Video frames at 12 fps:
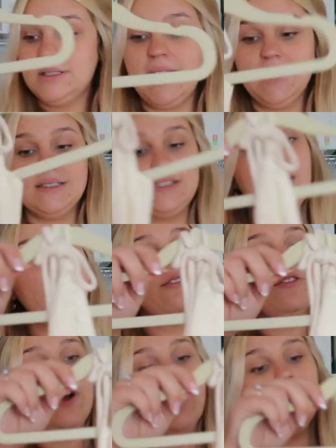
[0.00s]
Next thing
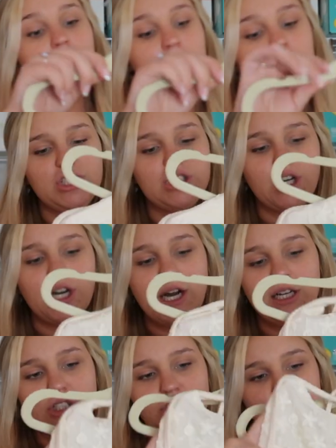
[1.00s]
from
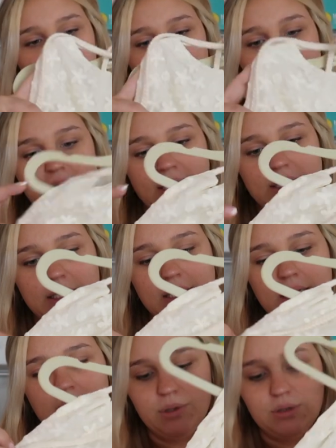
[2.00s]
Sora
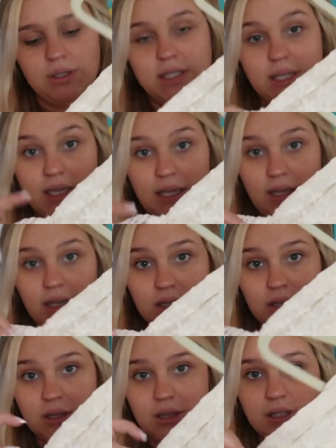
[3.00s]
Street Boutique. It
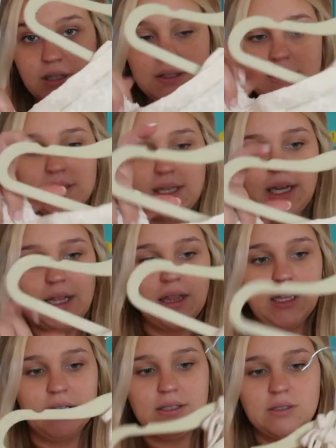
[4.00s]
looks like
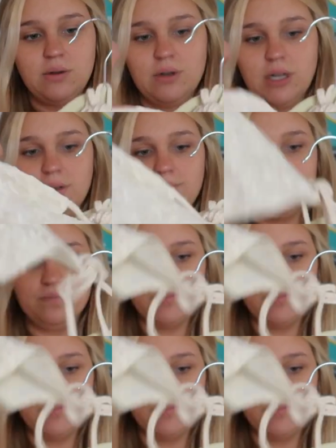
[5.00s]
this. Hold on.